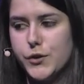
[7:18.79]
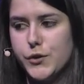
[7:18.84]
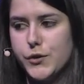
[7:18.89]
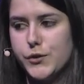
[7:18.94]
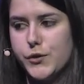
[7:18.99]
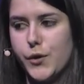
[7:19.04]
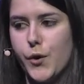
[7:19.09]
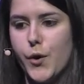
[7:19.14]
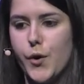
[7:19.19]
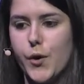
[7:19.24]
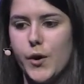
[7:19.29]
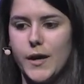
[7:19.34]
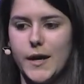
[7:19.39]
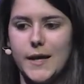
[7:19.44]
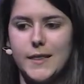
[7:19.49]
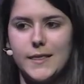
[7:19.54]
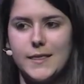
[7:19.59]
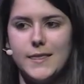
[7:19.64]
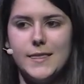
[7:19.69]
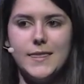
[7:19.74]
So
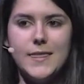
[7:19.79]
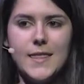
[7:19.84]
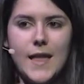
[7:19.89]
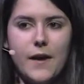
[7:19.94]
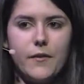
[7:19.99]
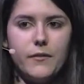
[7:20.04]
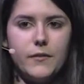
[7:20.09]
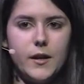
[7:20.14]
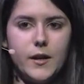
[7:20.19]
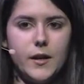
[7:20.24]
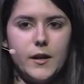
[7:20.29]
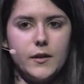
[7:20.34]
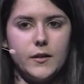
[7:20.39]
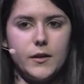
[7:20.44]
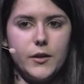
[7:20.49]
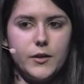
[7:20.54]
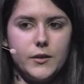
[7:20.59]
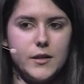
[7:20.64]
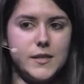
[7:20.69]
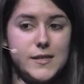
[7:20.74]
it never,